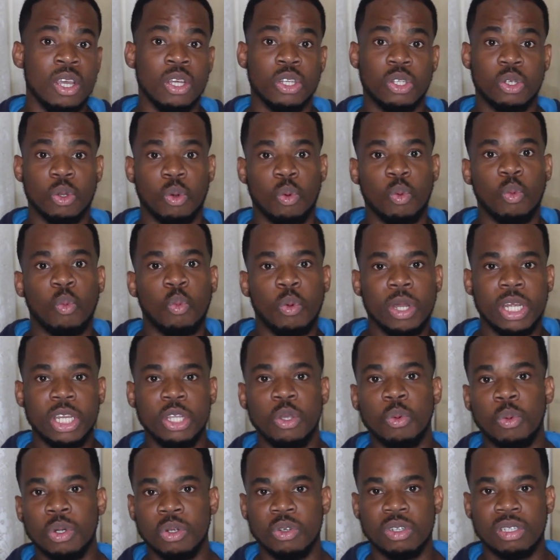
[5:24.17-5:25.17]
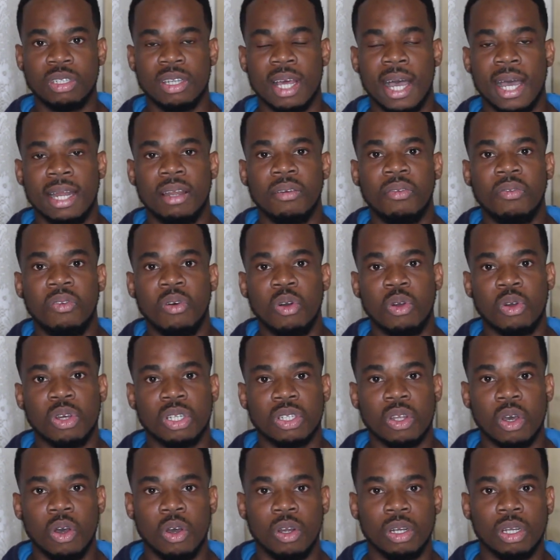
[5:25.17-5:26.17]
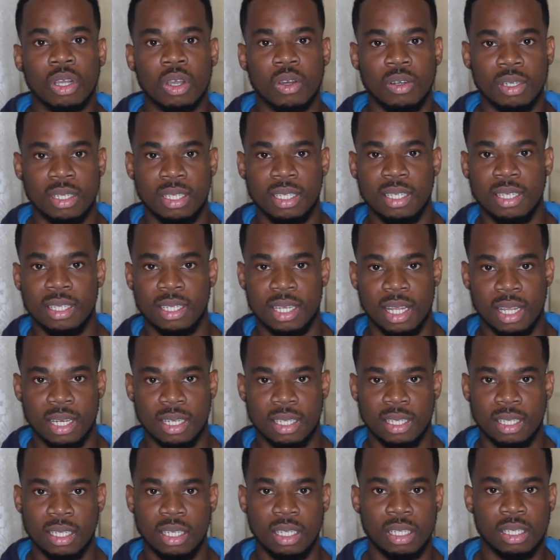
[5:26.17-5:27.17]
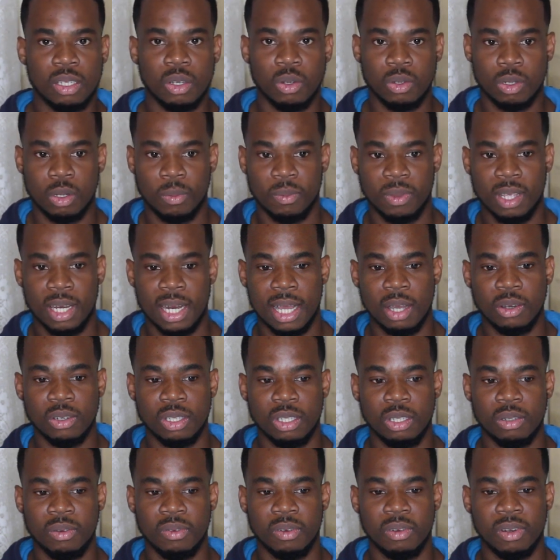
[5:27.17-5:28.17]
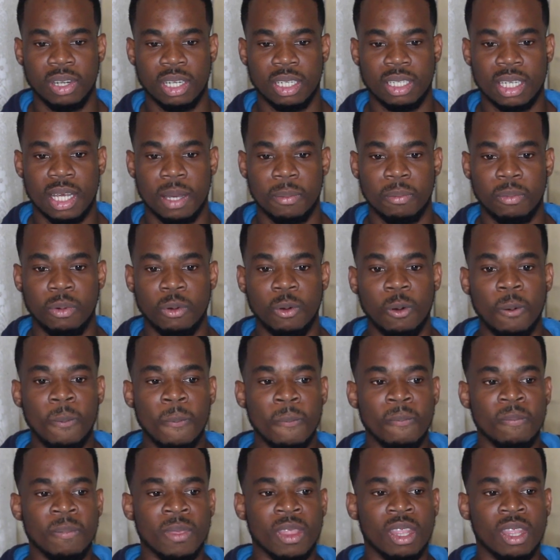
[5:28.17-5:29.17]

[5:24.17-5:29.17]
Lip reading: So when you want to start, focus on consistency. So something I would do, for example,